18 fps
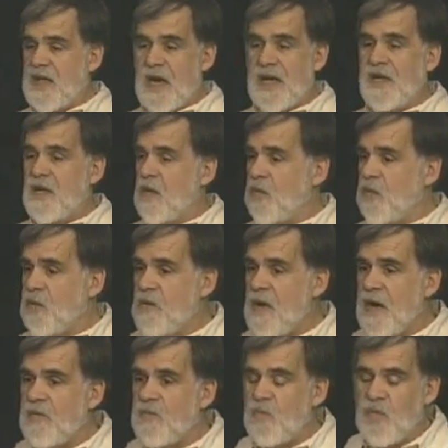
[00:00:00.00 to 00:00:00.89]
know they're
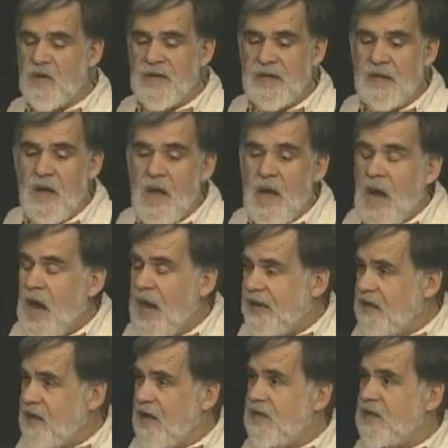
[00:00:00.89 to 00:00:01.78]
out of print.
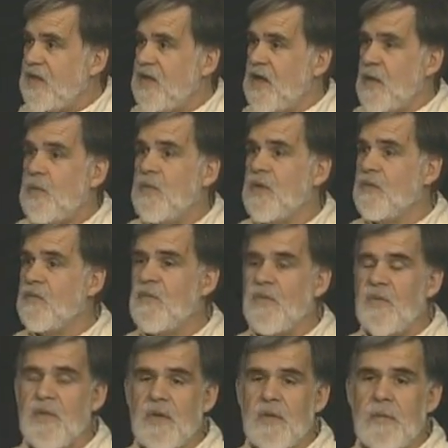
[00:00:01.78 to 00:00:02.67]
I'd like to know they're
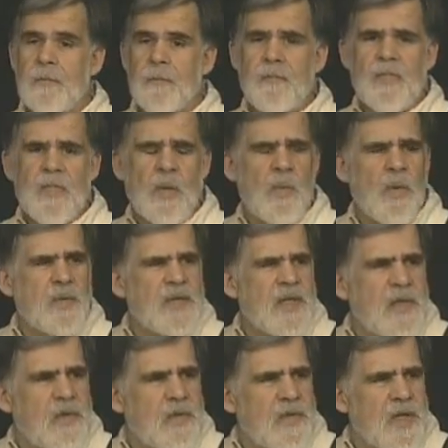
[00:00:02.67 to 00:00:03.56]
what was
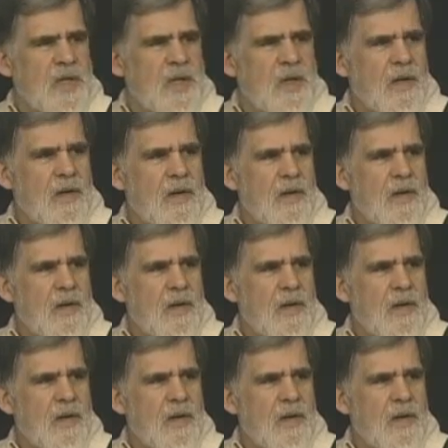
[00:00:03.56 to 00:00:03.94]
he using?